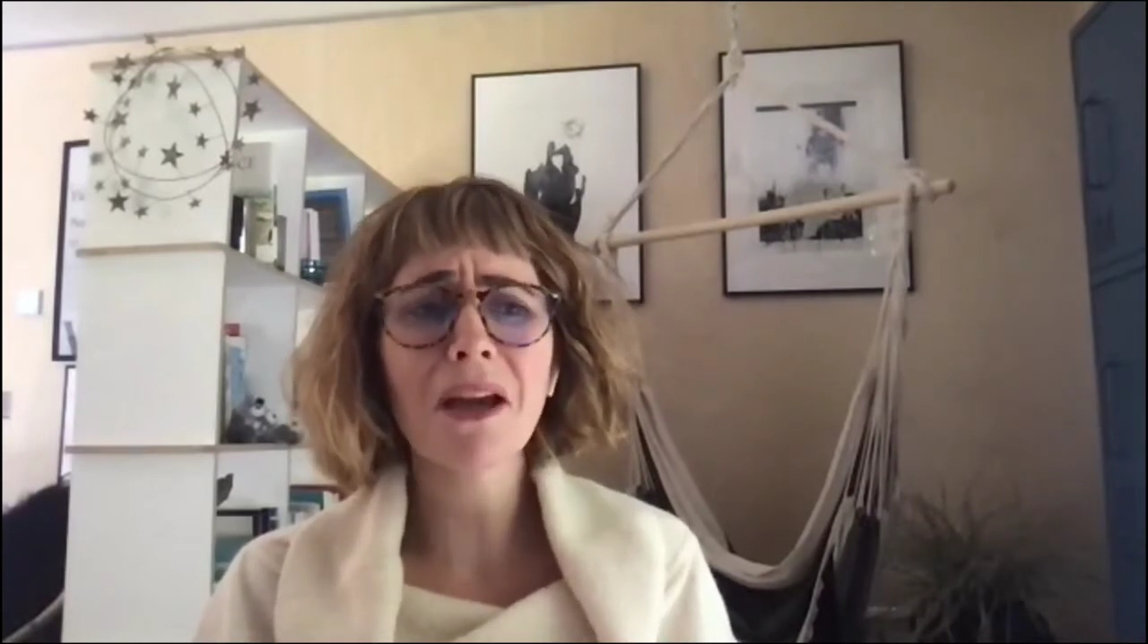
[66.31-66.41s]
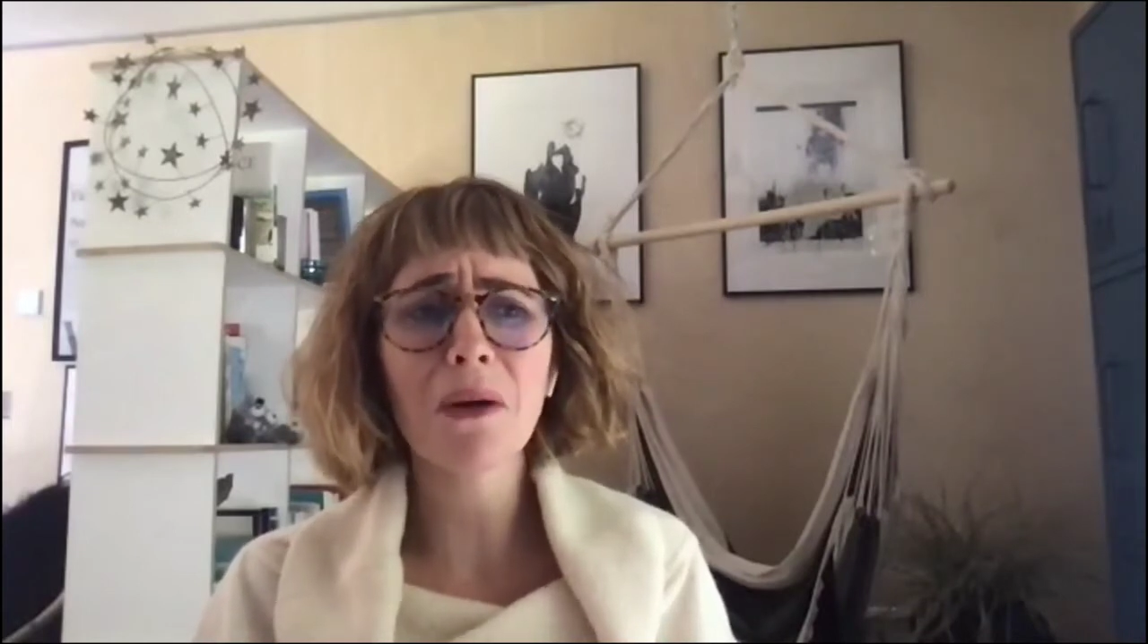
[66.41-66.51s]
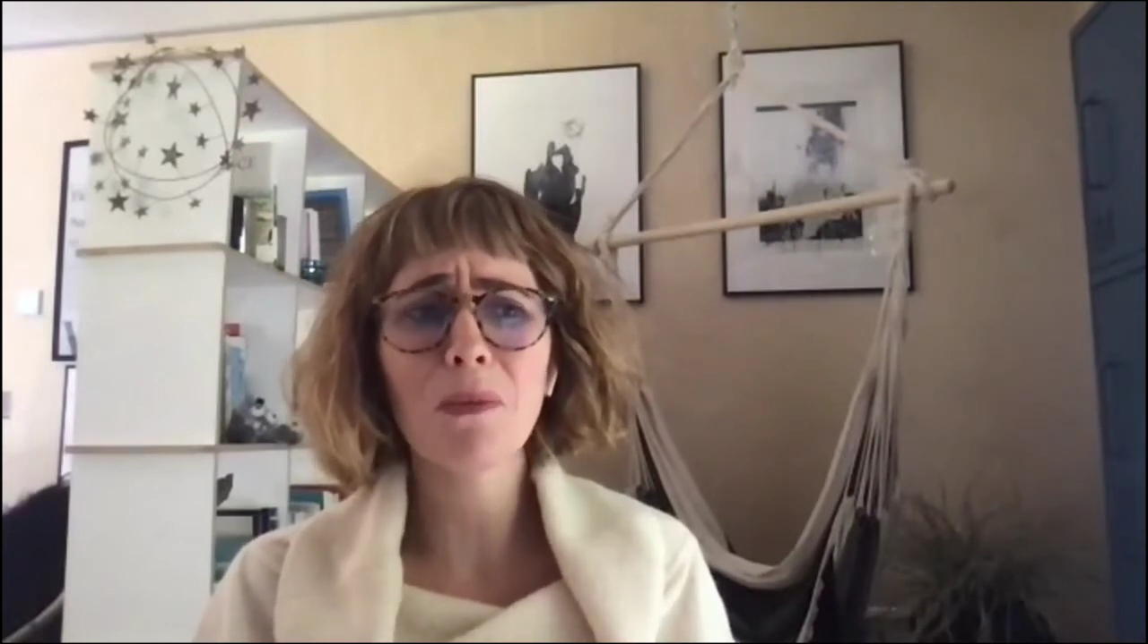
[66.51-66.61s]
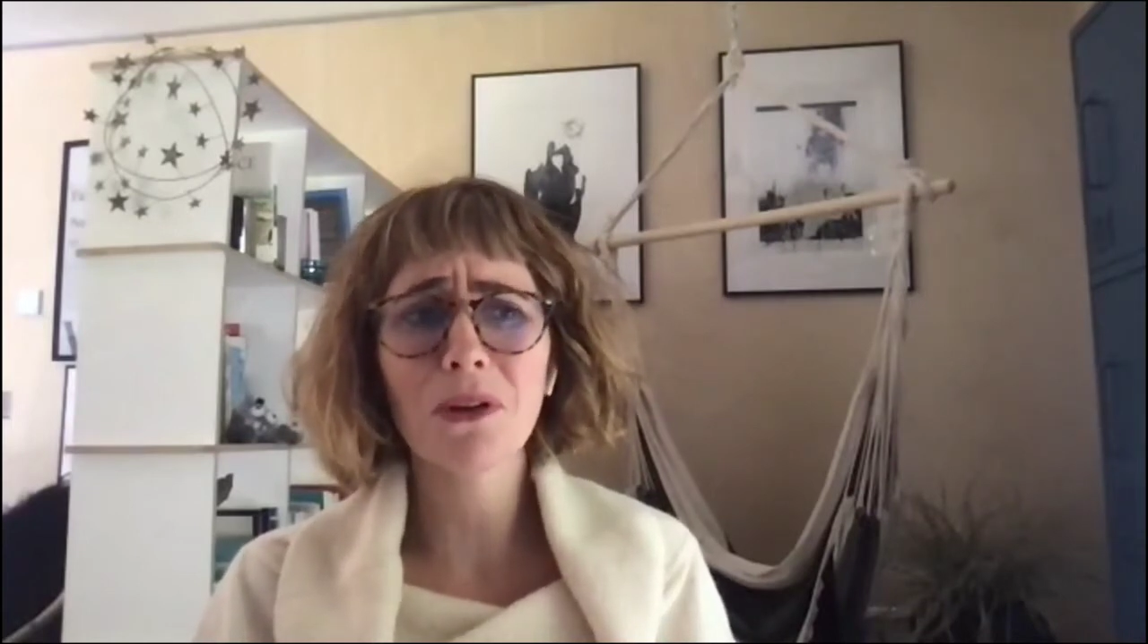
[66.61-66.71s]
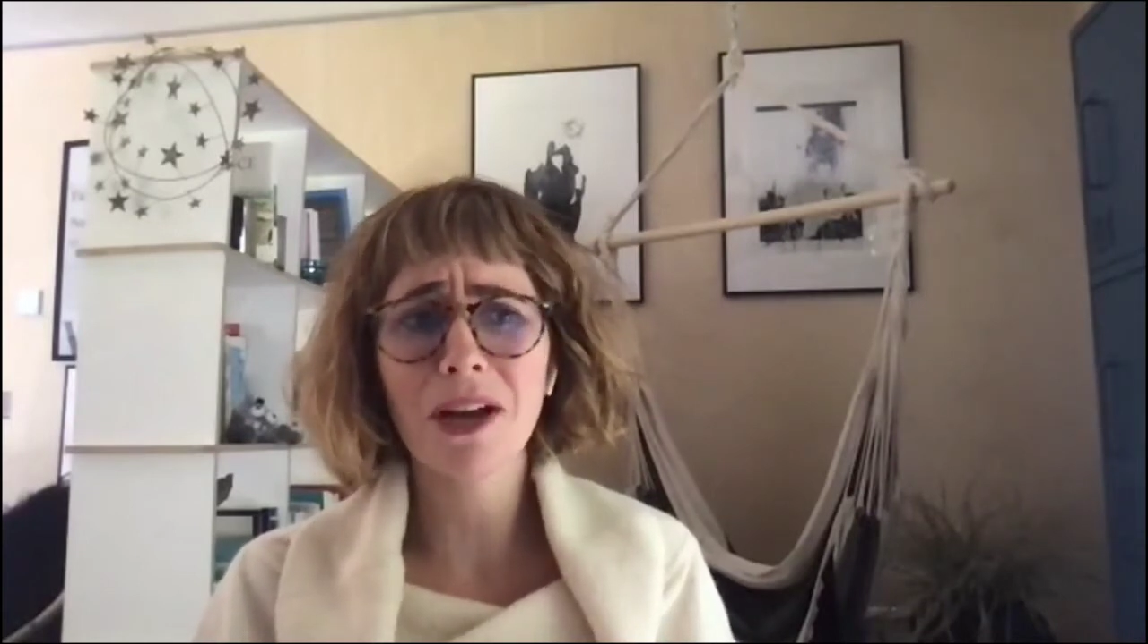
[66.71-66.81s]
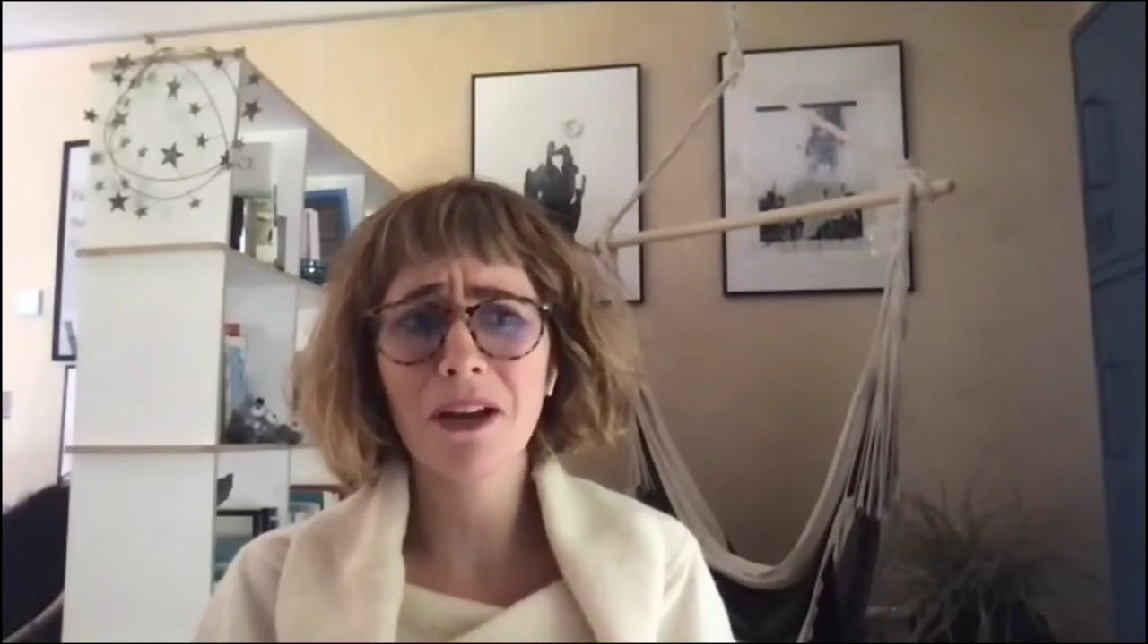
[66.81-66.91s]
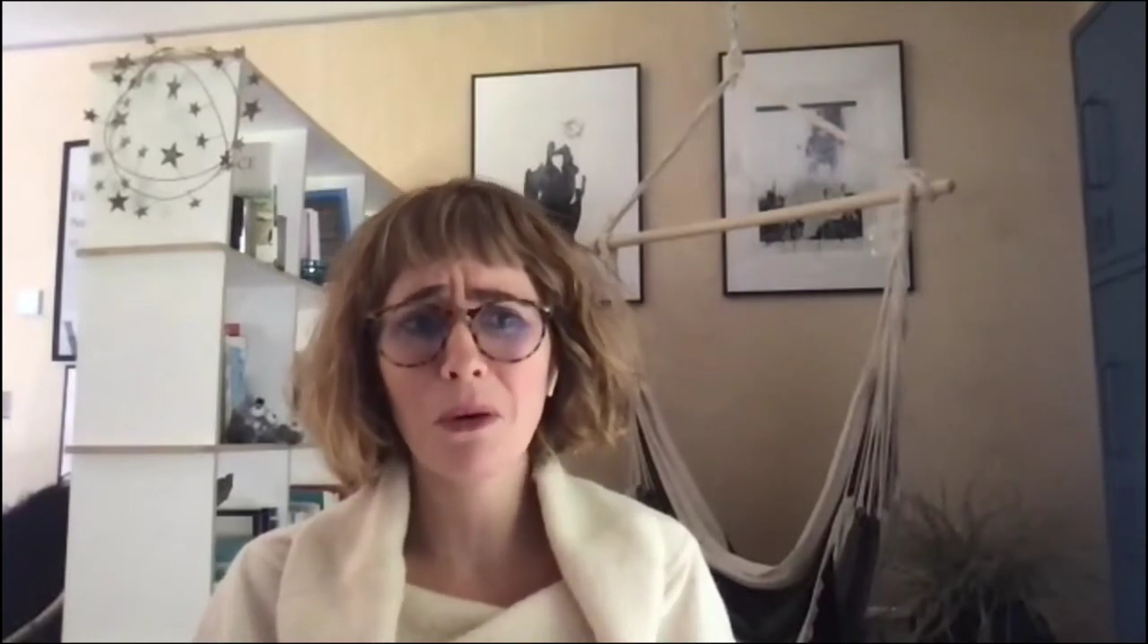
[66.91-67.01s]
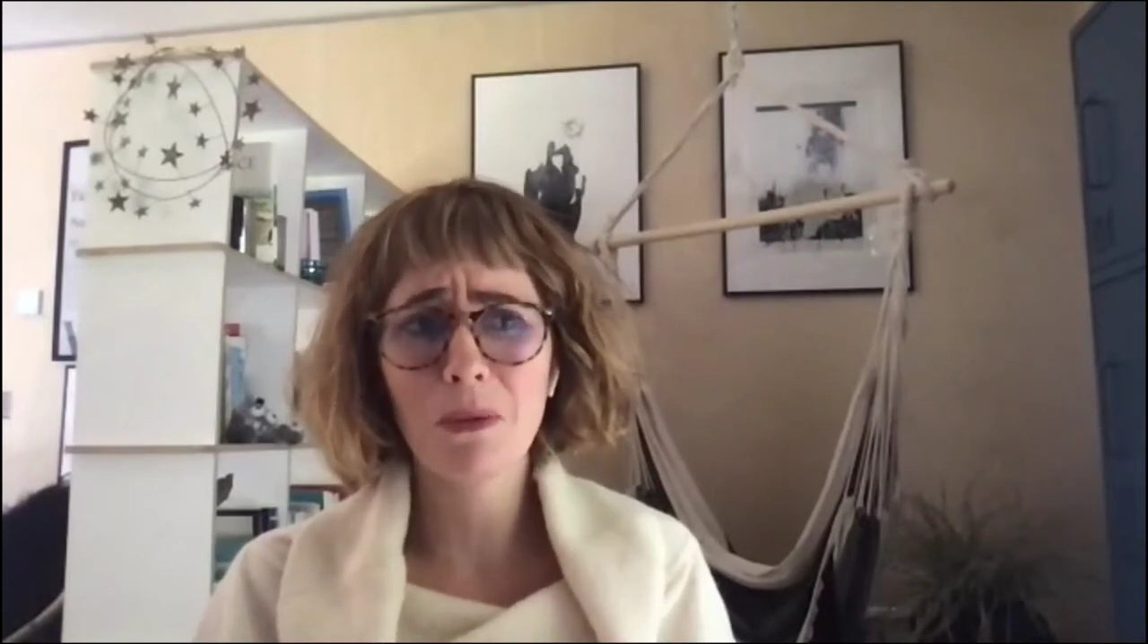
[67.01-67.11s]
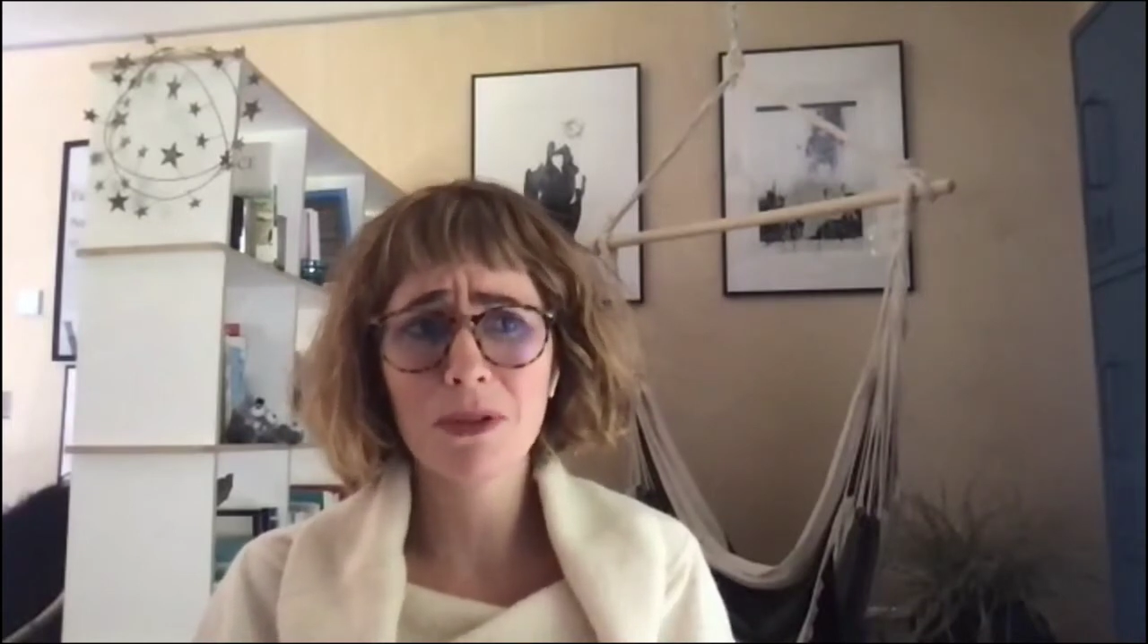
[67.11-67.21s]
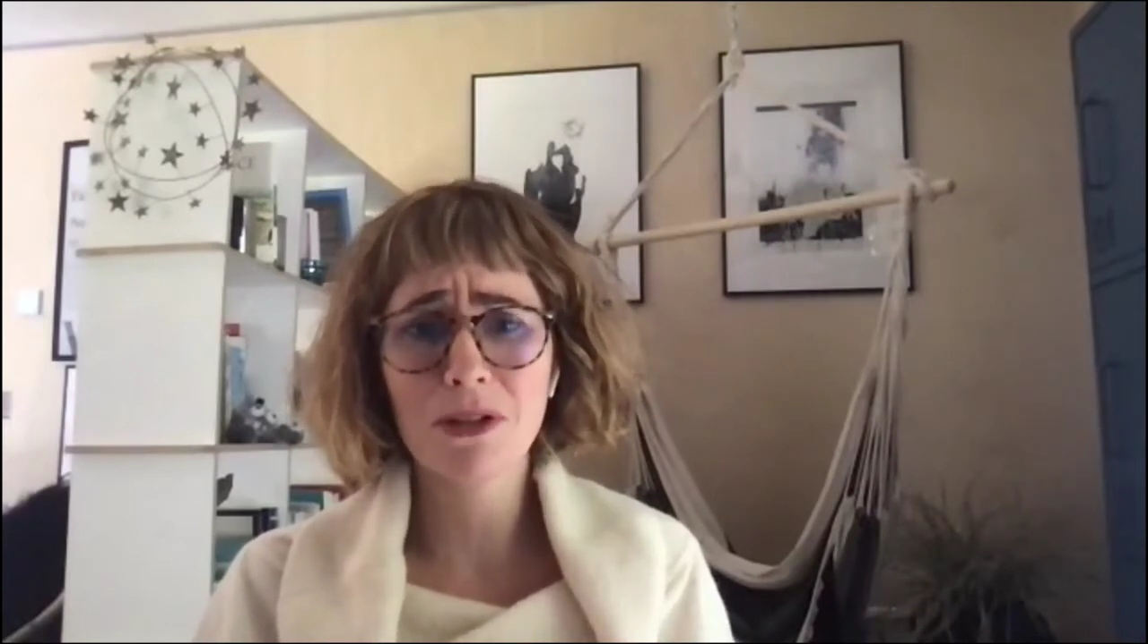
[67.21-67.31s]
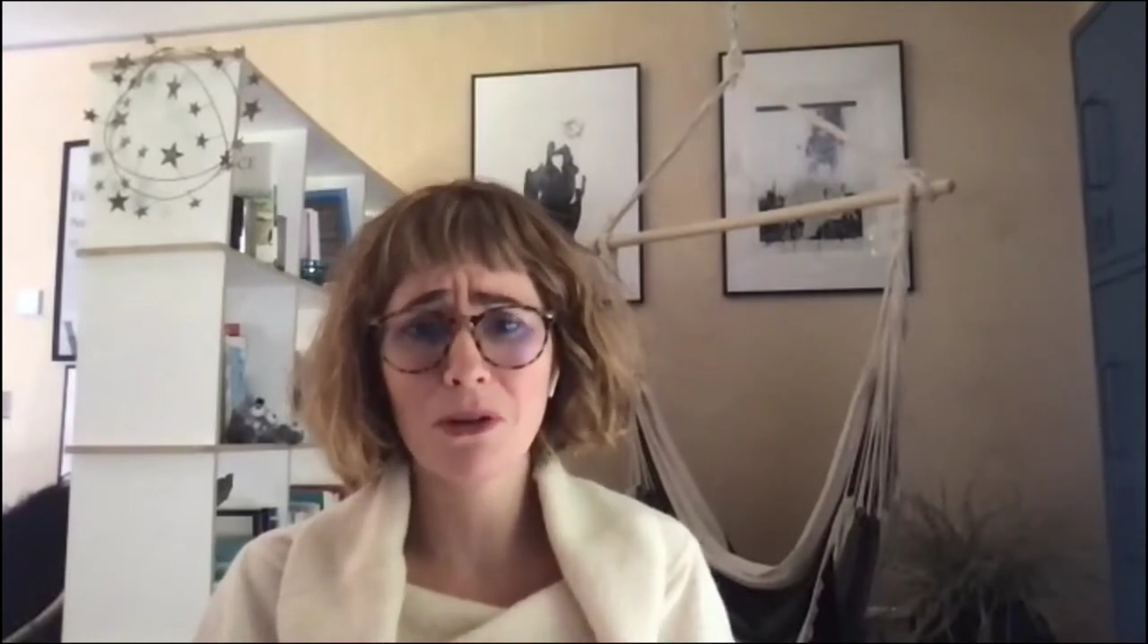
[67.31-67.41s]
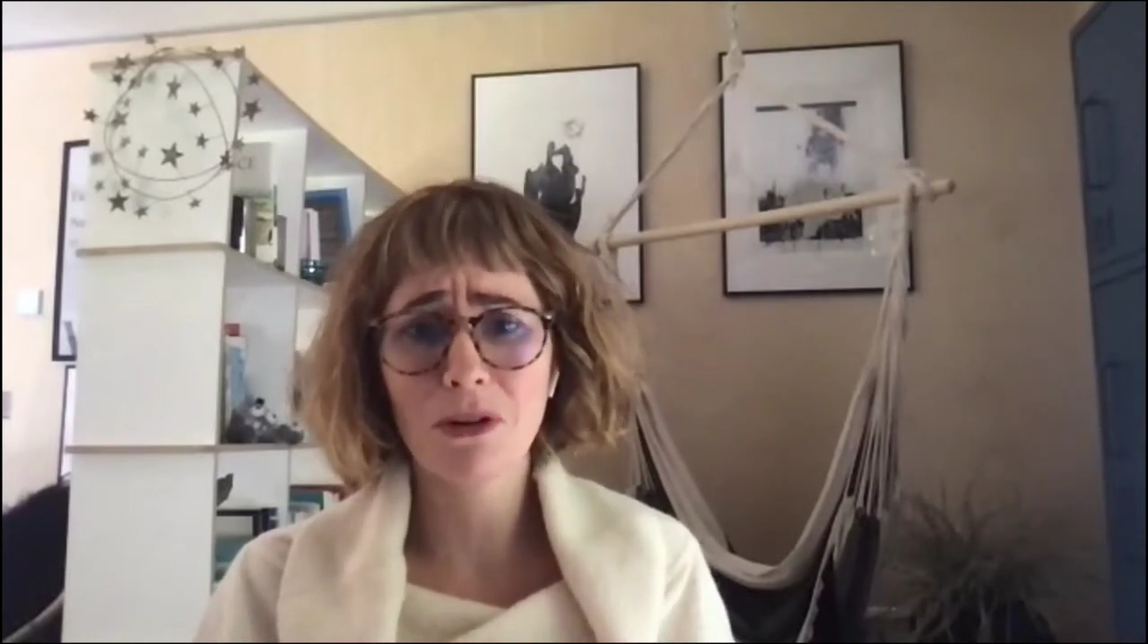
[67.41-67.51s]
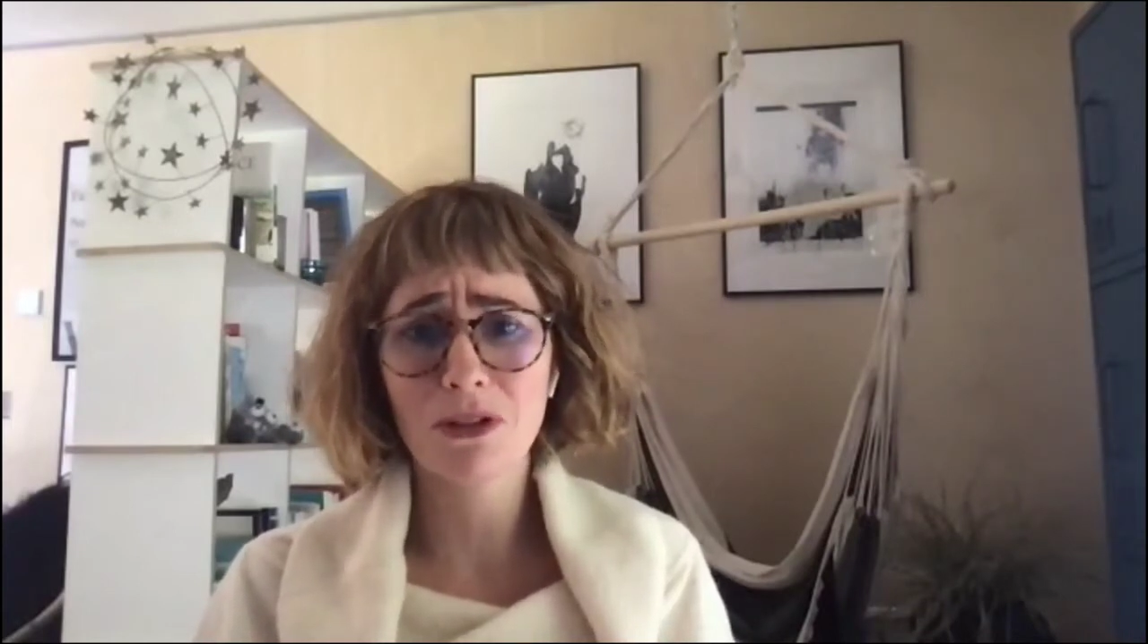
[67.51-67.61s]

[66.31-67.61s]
And what I always talk